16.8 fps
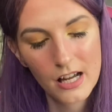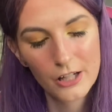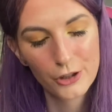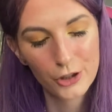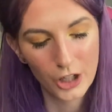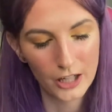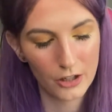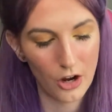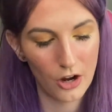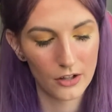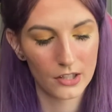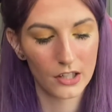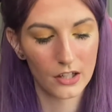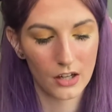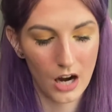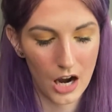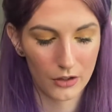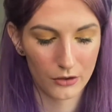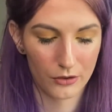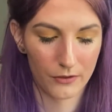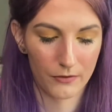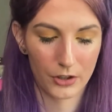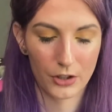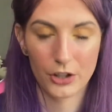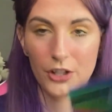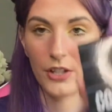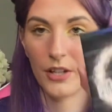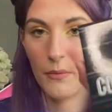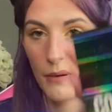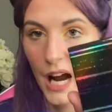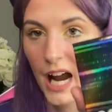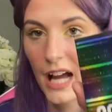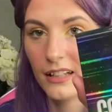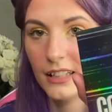Shane Dawson Controversy
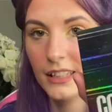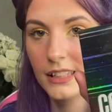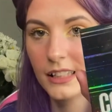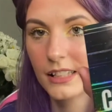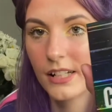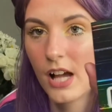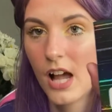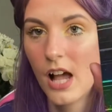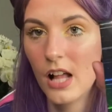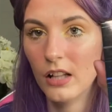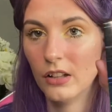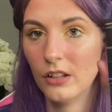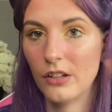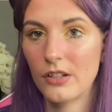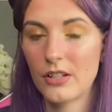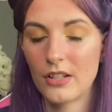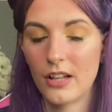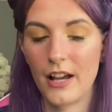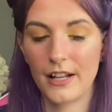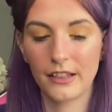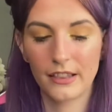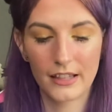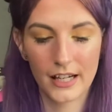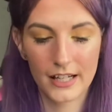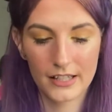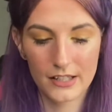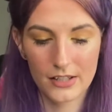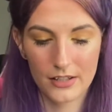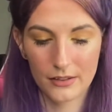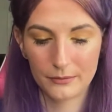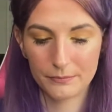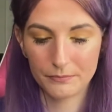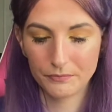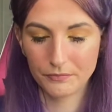palette. Looks like
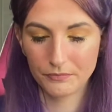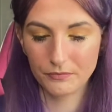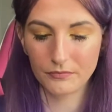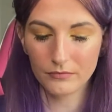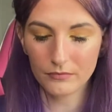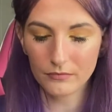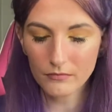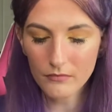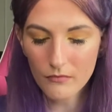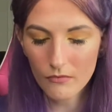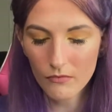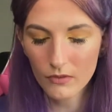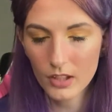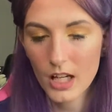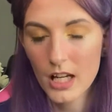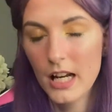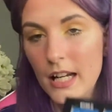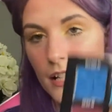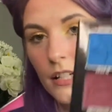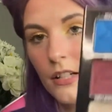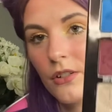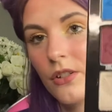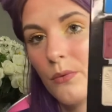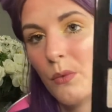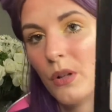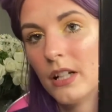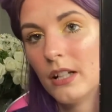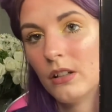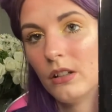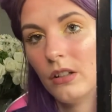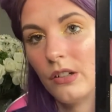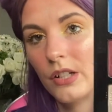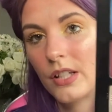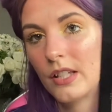this. And here's what it
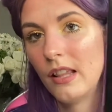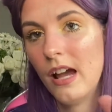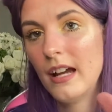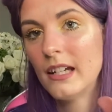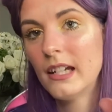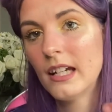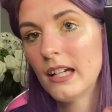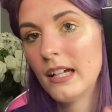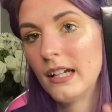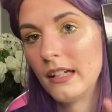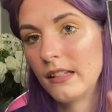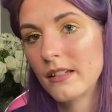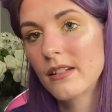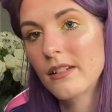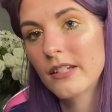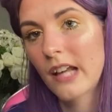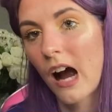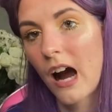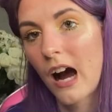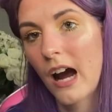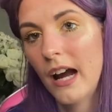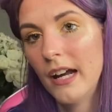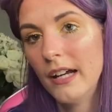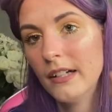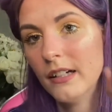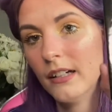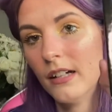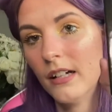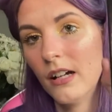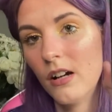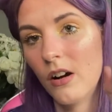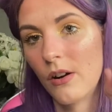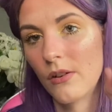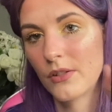looks like inside.
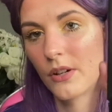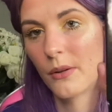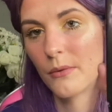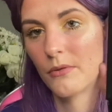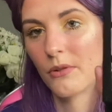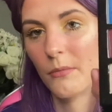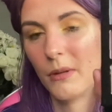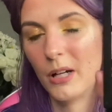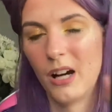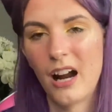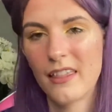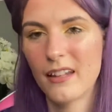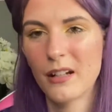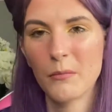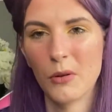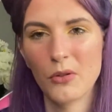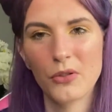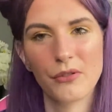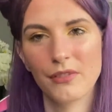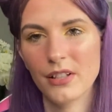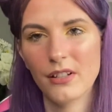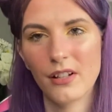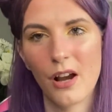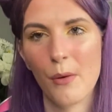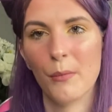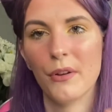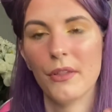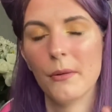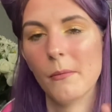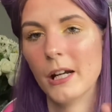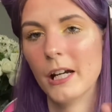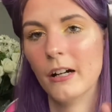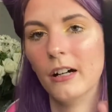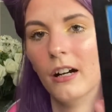Also comes with a mirror. I think most of these come with a
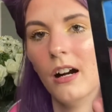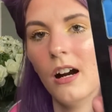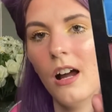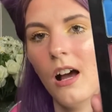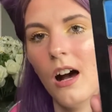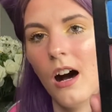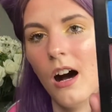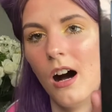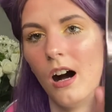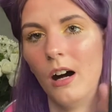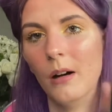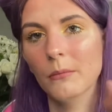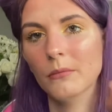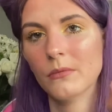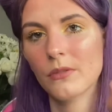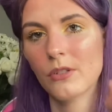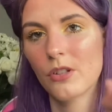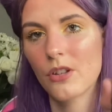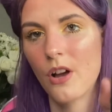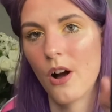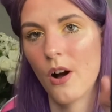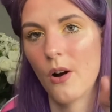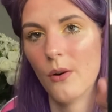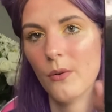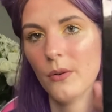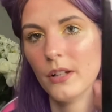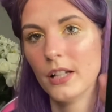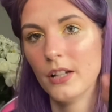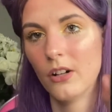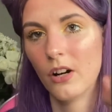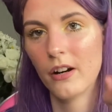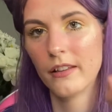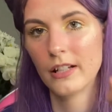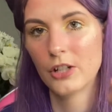mirror. So
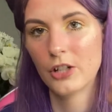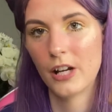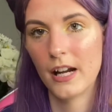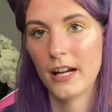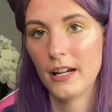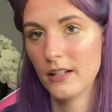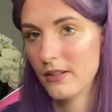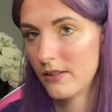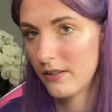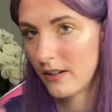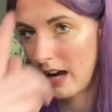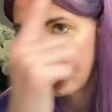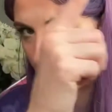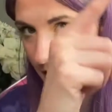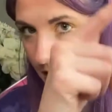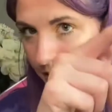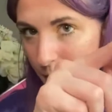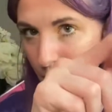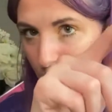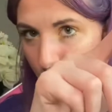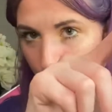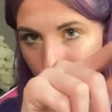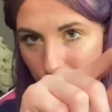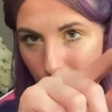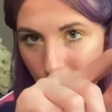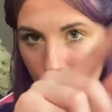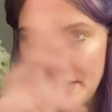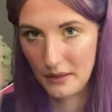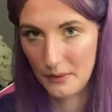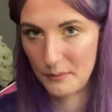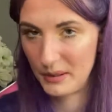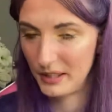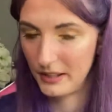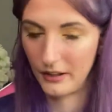here are the shades. I like the blue shades
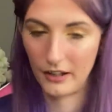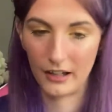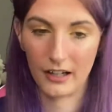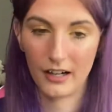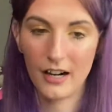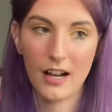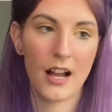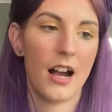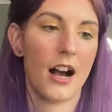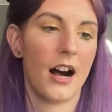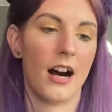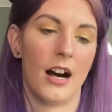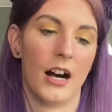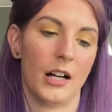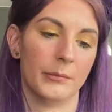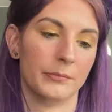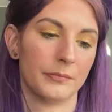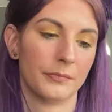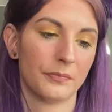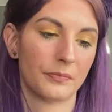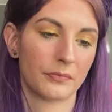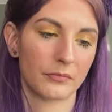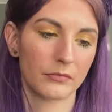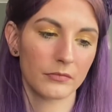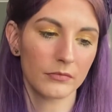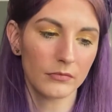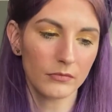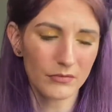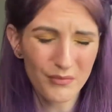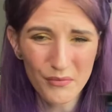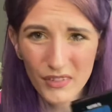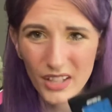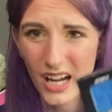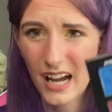here. I
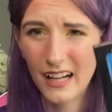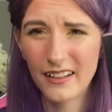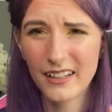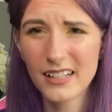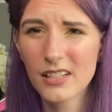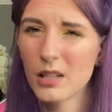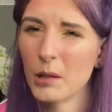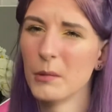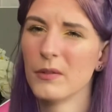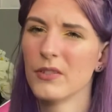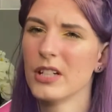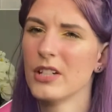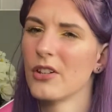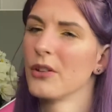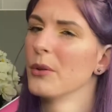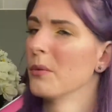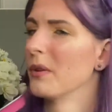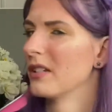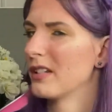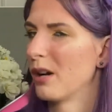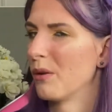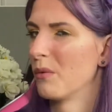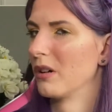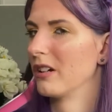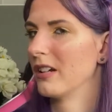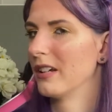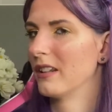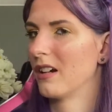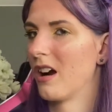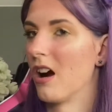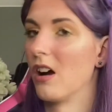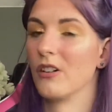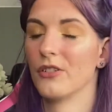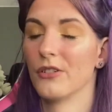think some of these are the ones that weren't in the
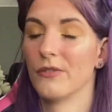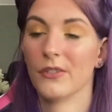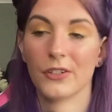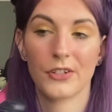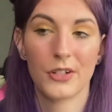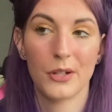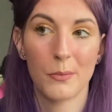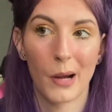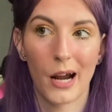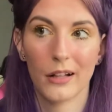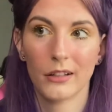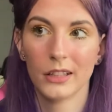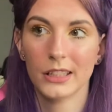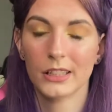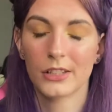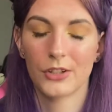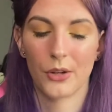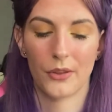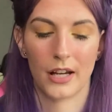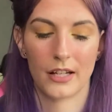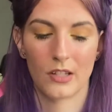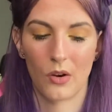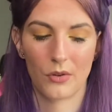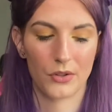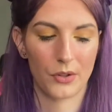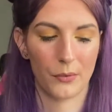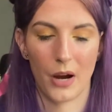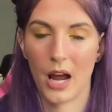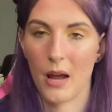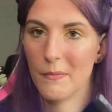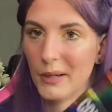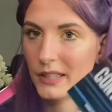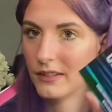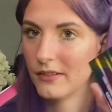Controversy palette, so that's also why I
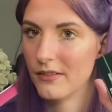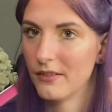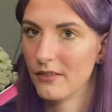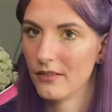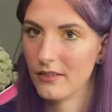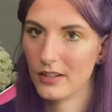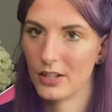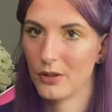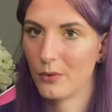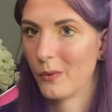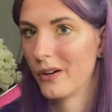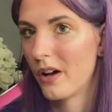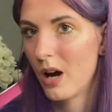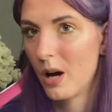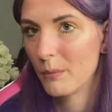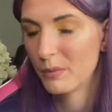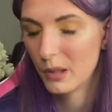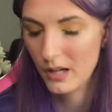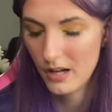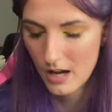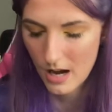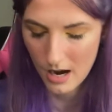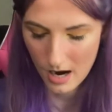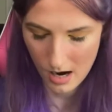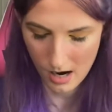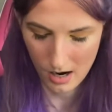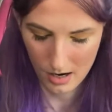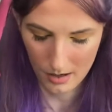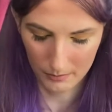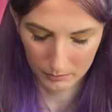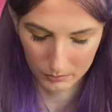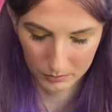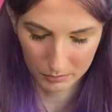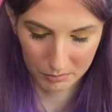picked this one up.
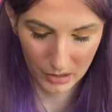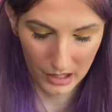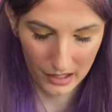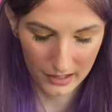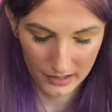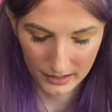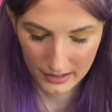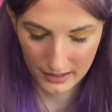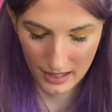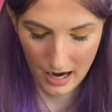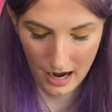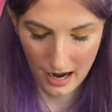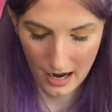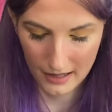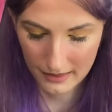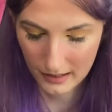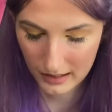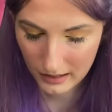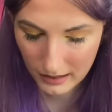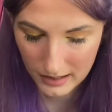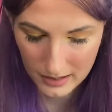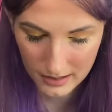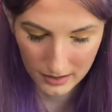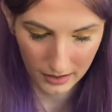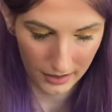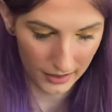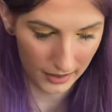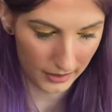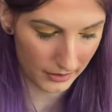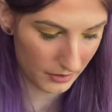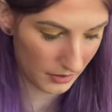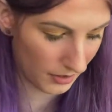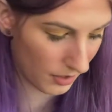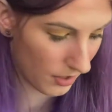But yeah, I think that's
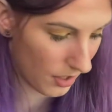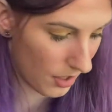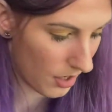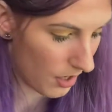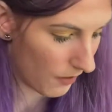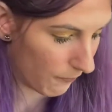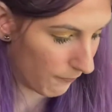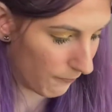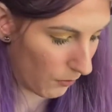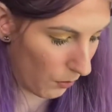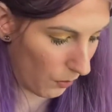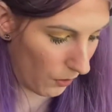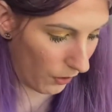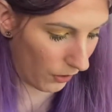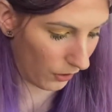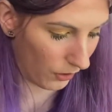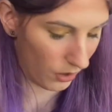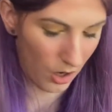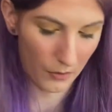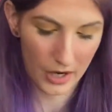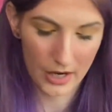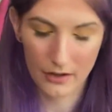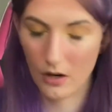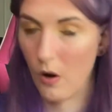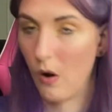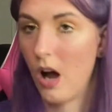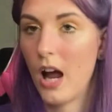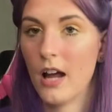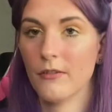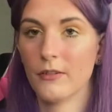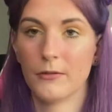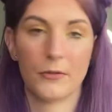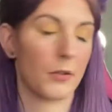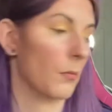it for, oh wait, no, I
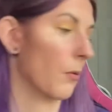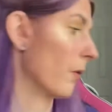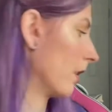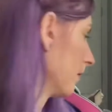have a few more.